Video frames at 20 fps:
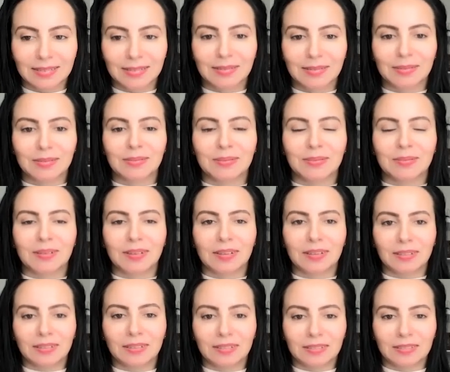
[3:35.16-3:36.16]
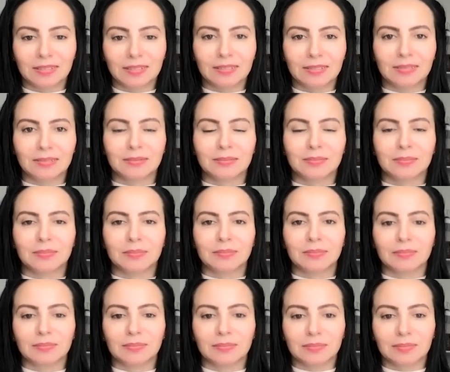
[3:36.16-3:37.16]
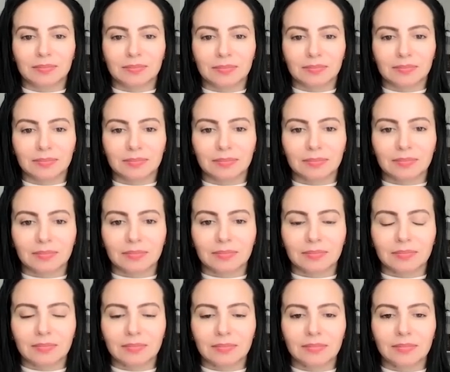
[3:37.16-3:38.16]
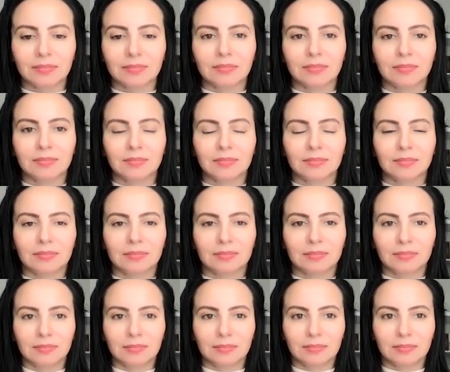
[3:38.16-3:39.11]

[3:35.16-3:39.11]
No words are spoken by the person on screen.